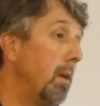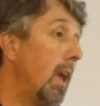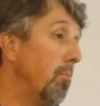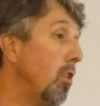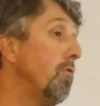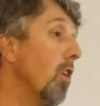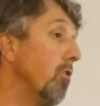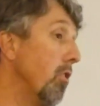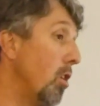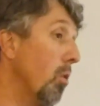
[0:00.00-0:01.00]
I became chief
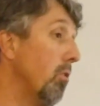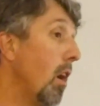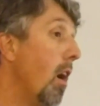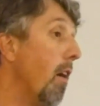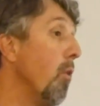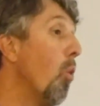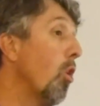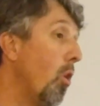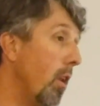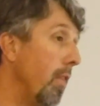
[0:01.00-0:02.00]
judge of the, U.S. of the
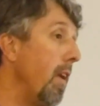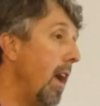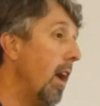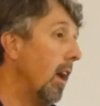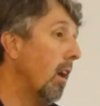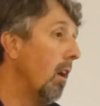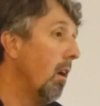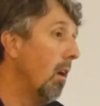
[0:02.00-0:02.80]
world court at The Hague.